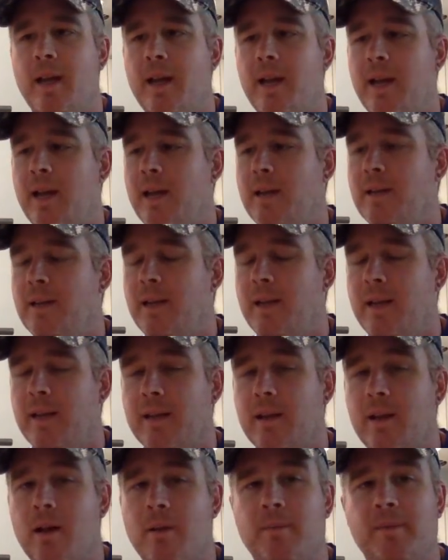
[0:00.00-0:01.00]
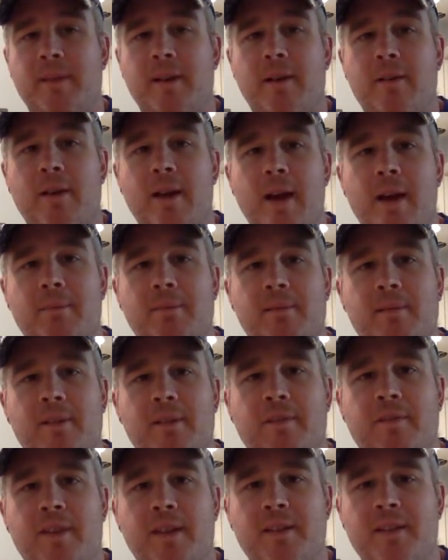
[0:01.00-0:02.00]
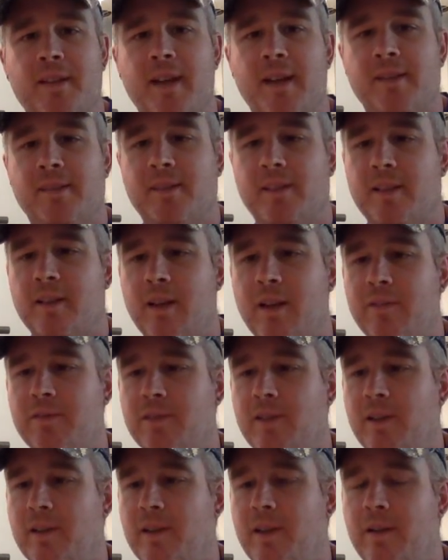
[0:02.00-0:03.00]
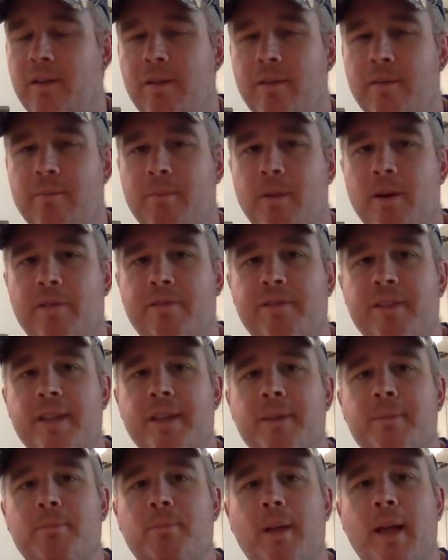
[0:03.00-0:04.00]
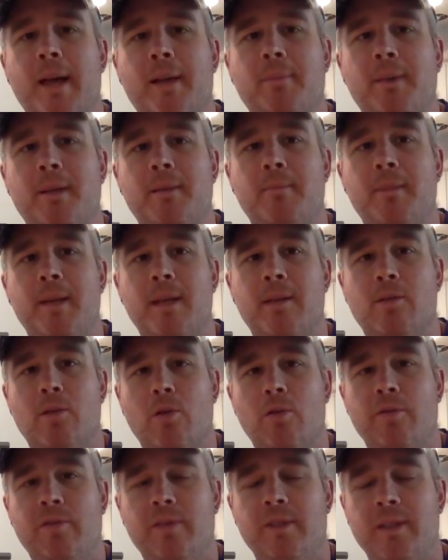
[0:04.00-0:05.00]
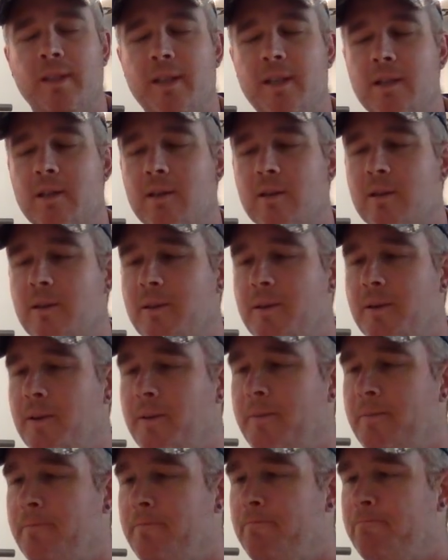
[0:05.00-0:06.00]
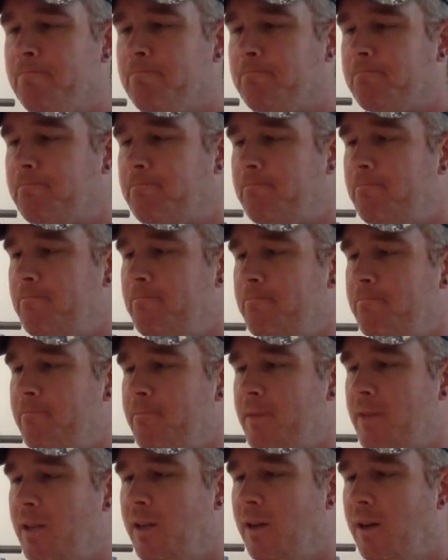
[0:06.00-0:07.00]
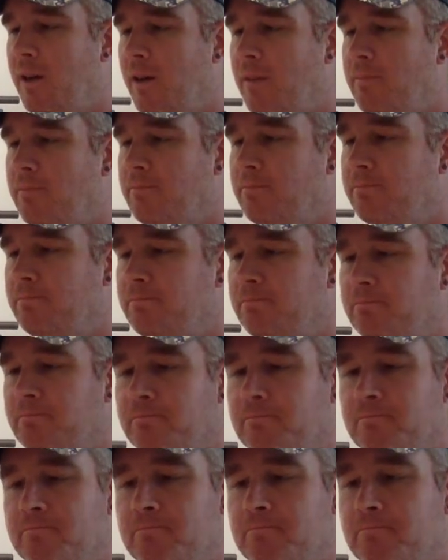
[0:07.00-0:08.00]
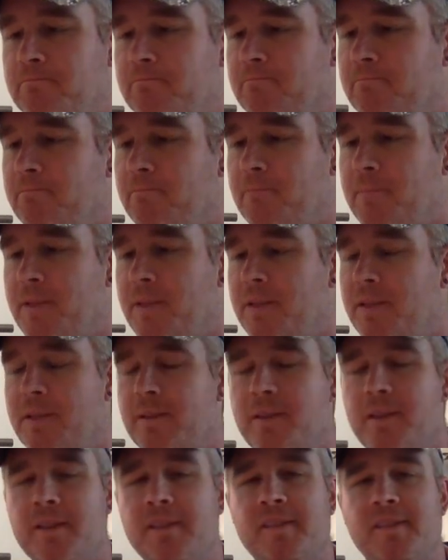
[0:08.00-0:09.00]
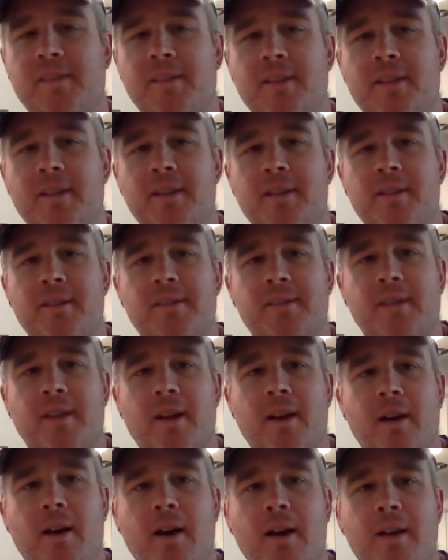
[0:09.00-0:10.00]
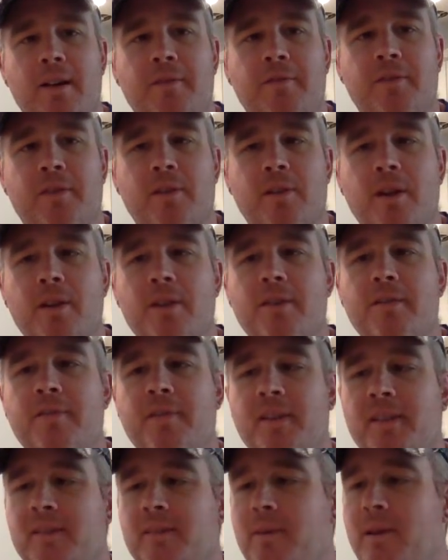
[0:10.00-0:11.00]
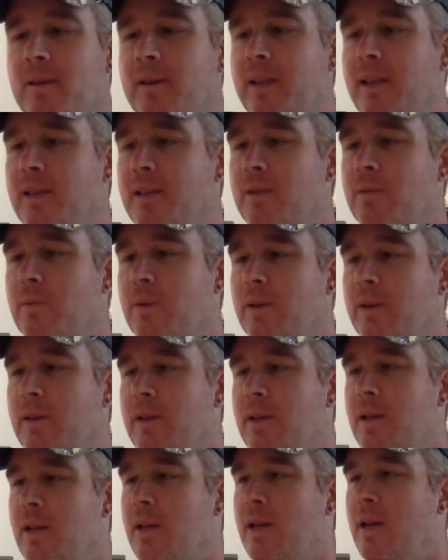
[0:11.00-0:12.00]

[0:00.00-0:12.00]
and it comes out absolutely fantastic. I've done um, a vegan black bean meatloaf in here. Um, this is, uh, if you're on the fence about getting one,